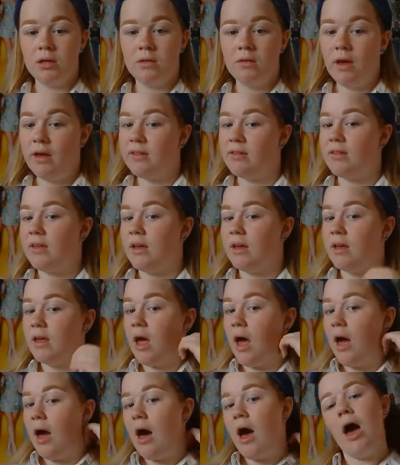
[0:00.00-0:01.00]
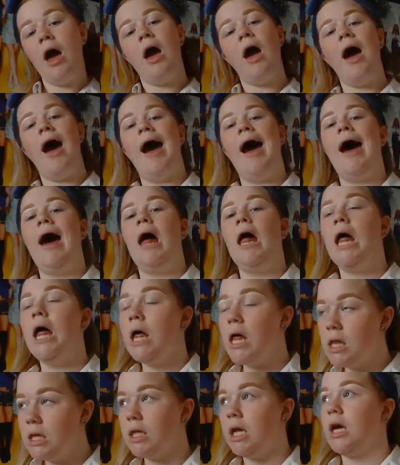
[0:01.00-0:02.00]
That's like
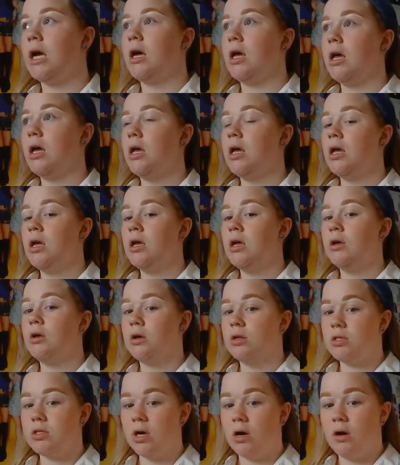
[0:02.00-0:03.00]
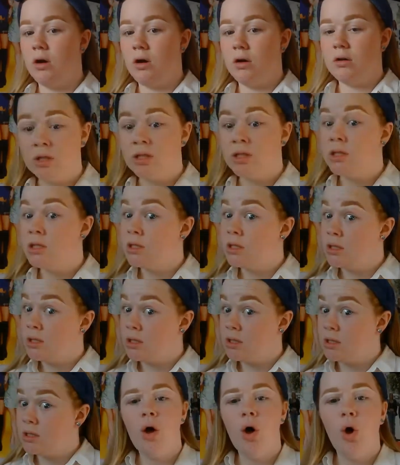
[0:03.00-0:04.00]
hella gone dark.
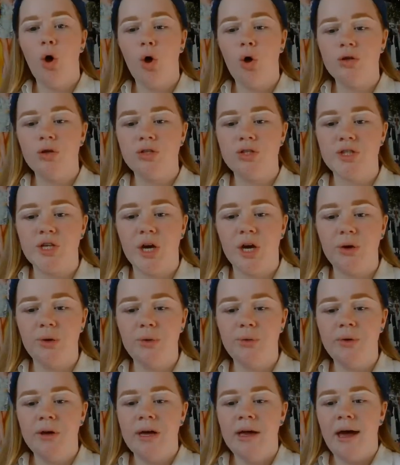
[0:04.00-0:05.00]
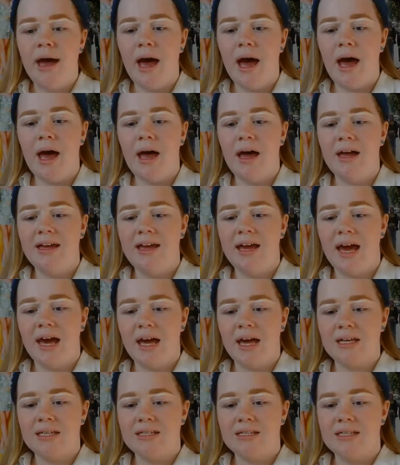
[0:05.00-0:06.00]
Also,
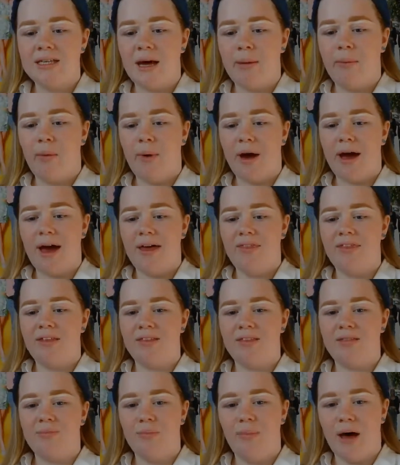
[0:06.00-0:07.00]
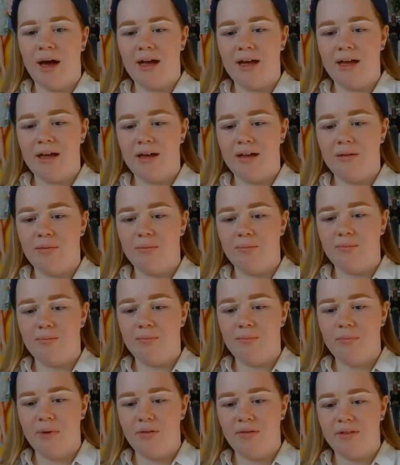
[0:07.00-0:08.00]
yes, I'm aware that my
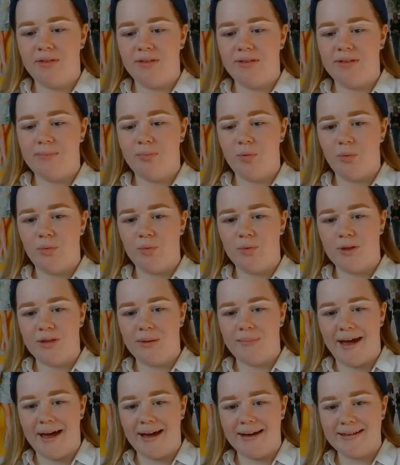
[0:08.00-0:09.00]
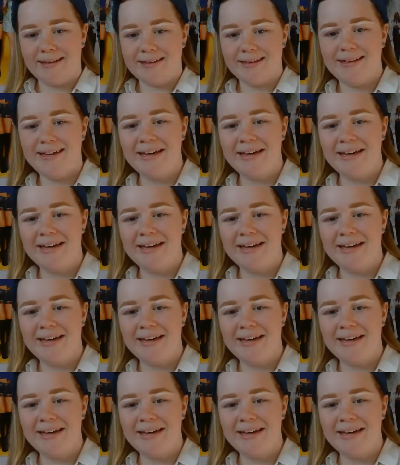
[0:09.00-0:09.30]
mirror is broke at the back.